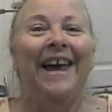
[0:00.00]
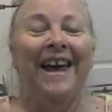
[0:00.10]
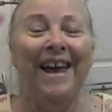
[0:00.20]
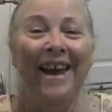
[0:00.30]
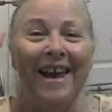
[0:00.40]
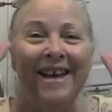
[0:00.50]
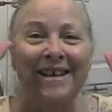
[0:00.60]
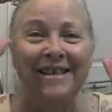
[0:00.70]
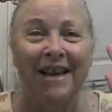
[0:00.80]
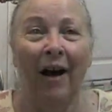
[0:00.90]
he
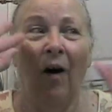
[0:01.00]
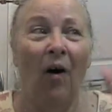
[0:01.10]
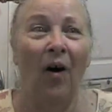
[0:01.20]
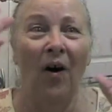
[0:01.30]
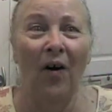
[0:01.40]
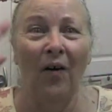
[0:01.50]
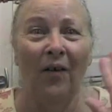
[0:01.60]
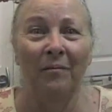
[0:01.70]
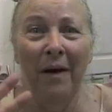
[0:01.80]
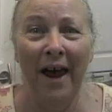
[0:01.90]
is,
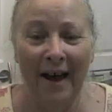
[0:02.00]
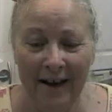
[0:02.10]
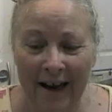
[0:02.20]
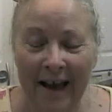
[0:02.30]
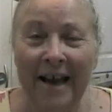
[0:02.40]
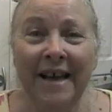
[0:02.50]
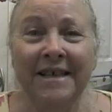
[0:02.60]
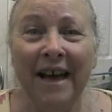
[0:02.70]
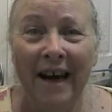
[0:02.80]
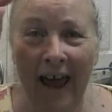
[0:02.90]
oh man,
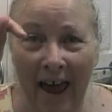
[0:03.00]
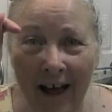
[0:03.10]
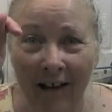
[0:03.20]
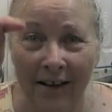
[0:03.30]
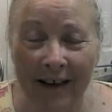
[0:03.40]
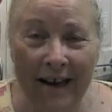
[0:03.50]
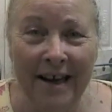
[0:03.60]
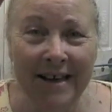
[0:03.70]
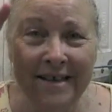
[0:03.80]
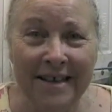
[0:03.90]
he's in hell.
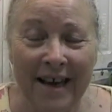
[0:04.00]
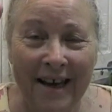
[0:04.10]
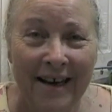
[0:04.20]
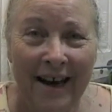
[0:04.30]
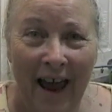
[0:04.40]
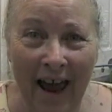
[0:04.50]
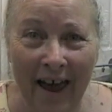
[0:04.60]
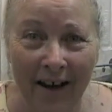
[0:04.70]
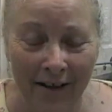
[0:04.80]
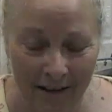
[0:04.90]
He's in
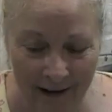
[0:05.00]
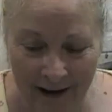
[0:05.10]
hell.